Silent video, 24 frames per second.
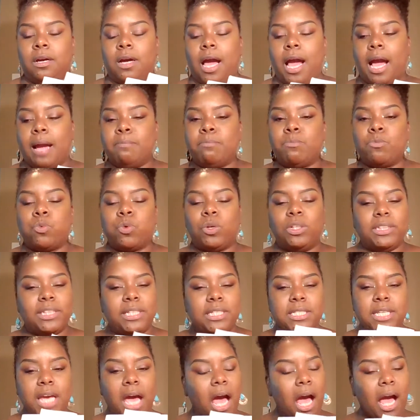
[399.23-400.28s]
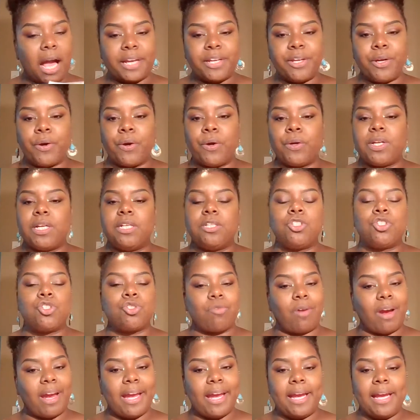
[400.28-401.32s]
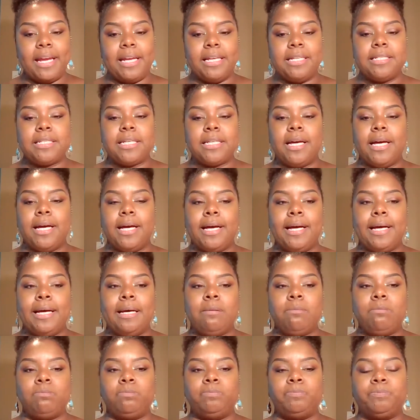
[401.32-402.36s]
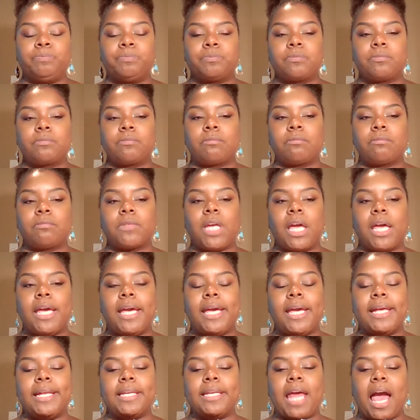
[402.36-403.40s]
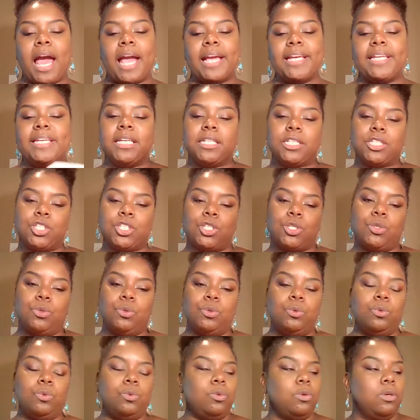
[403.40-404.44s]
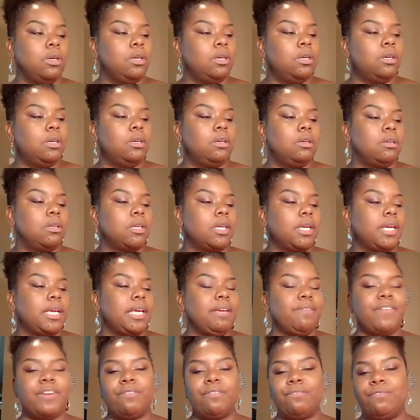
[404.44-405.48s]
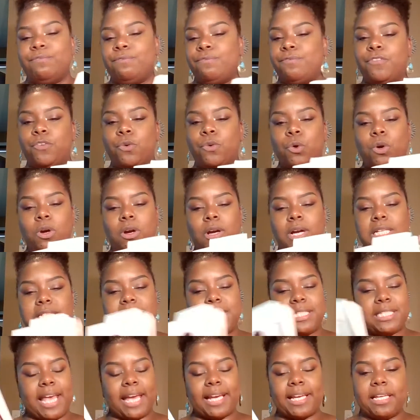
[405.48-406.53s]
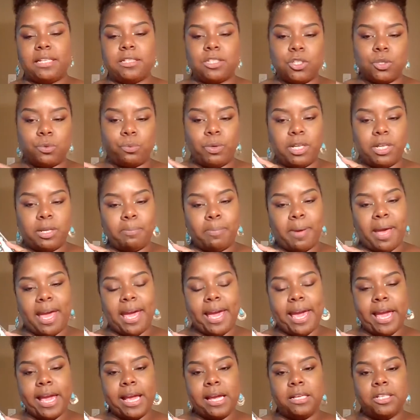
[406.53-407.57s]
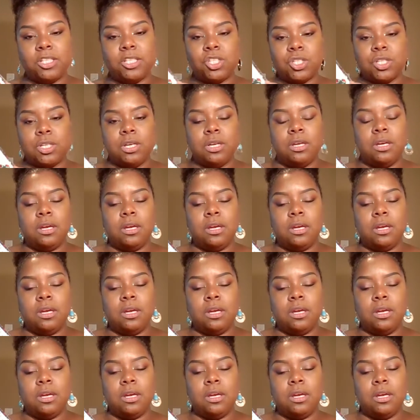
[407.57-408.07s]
I'm really tired and drained. And I get to, even for a second, to read a page,